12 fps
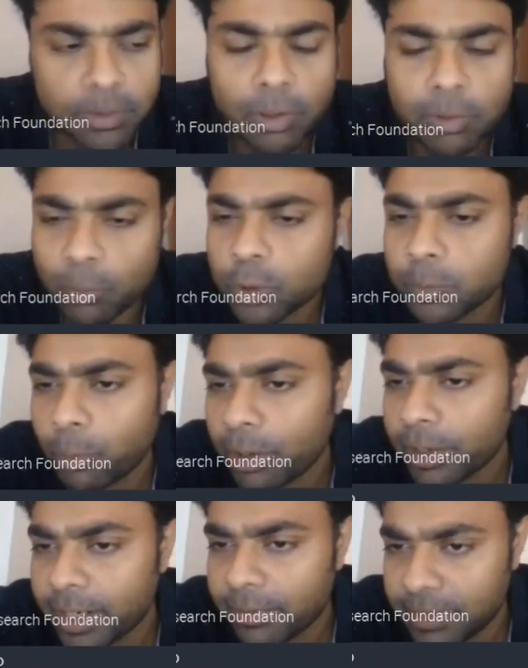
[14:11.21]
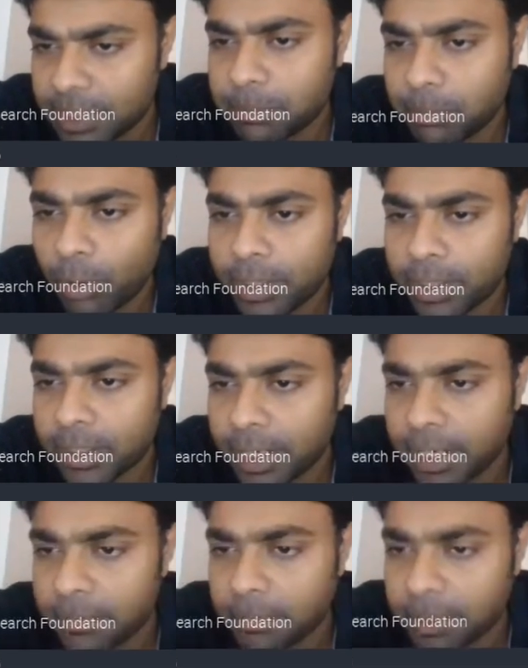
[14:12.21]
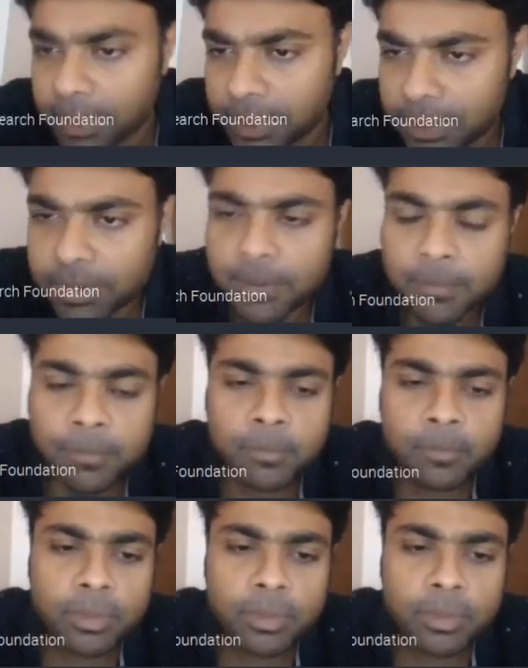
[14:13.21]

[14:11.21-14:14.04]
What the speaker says: which is almost 0.9%.